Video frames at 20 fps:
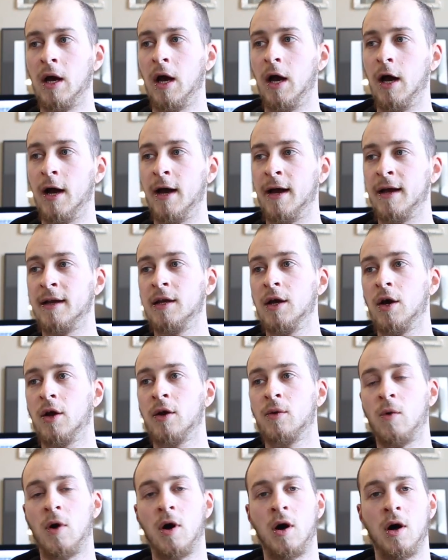In the
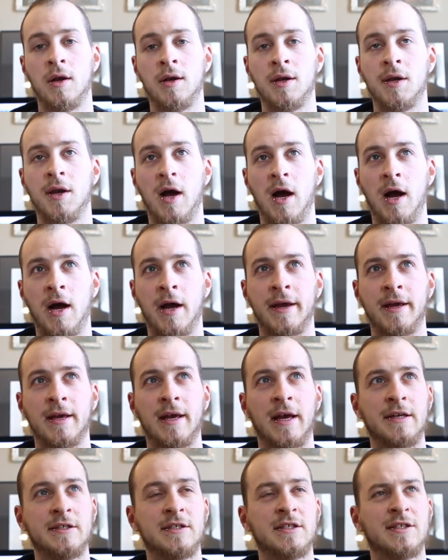other one, I
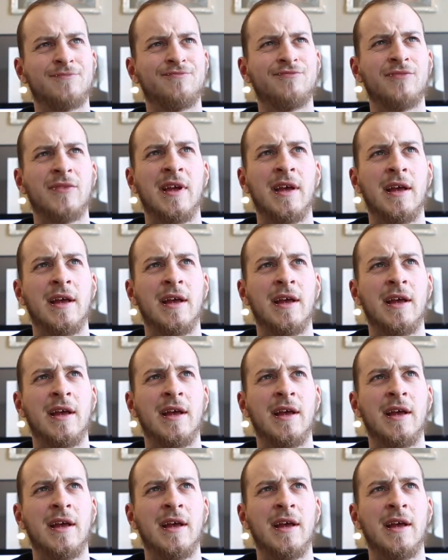guess